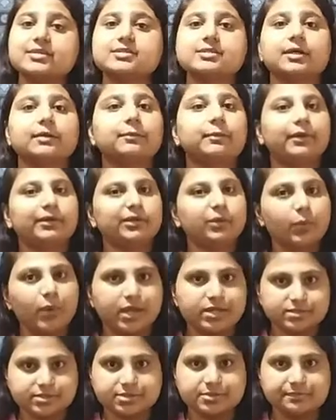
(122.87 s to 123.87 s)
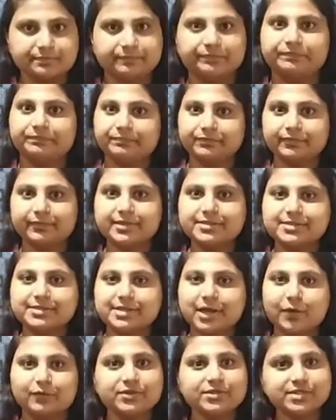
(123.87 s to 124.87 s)
sets up at the west this
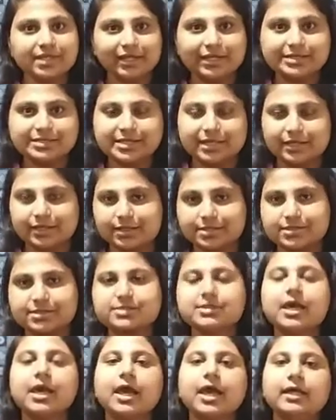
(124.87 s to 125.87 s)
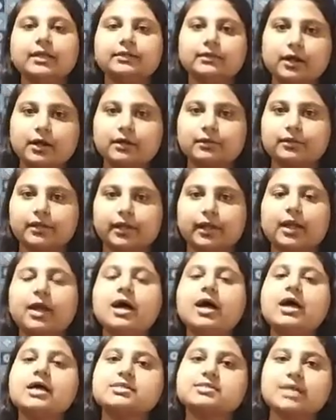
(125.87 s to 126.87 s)
is how the second sentence is third thing
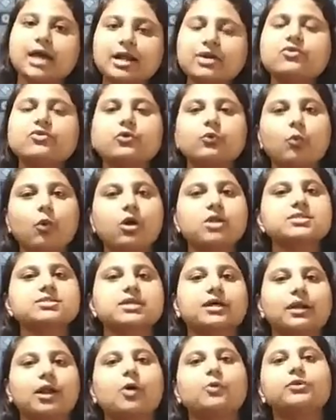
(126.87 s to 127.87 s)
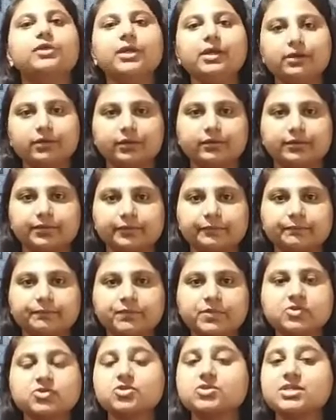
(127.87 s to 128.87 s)
sun revolves around the earth
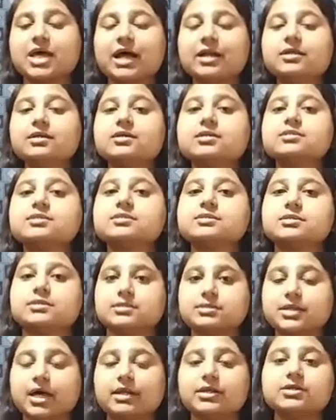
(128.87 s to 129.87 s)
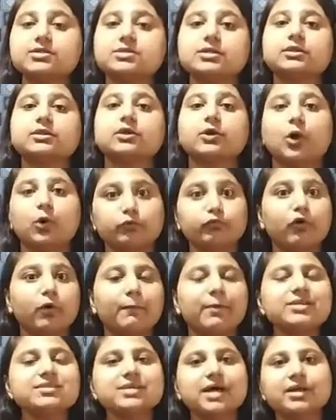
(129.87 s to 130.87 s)
so sun is sun is in the round
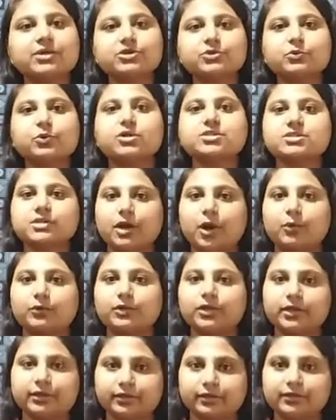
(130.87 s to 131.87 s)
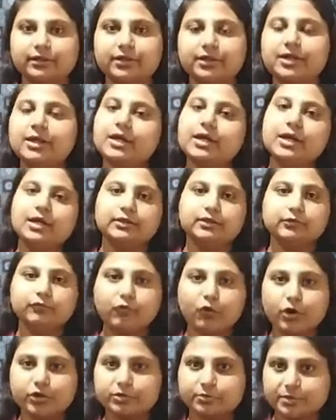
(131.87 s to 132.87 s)
format sun revolves around the earth the
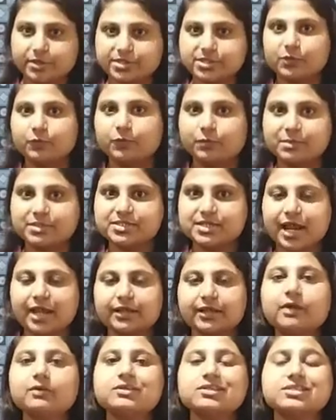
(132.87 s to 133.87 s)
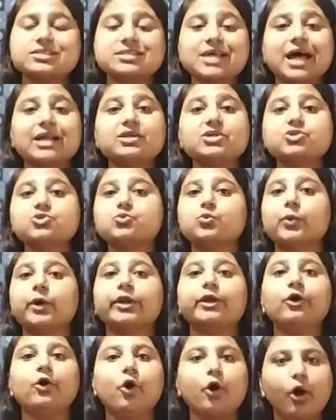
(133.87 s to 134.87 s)
fourth person will be standing at sun is
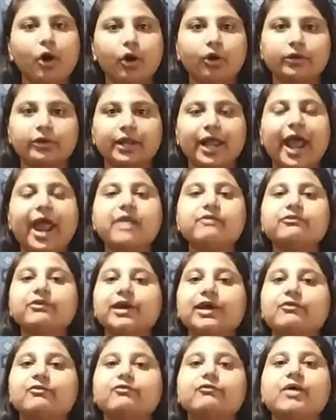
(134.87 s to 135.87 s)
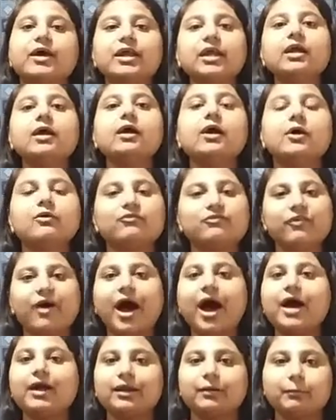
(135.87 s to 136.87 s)
very hot and we are very
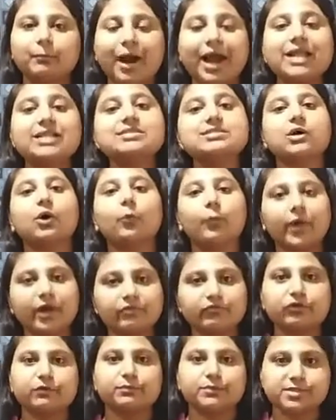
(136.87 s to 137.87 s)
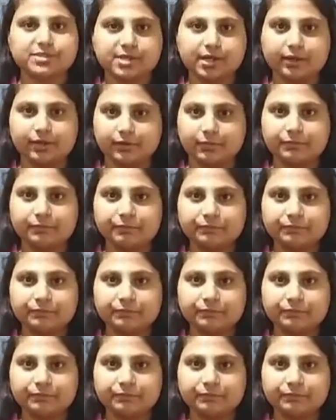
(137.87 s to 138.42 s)
far miles away from the sun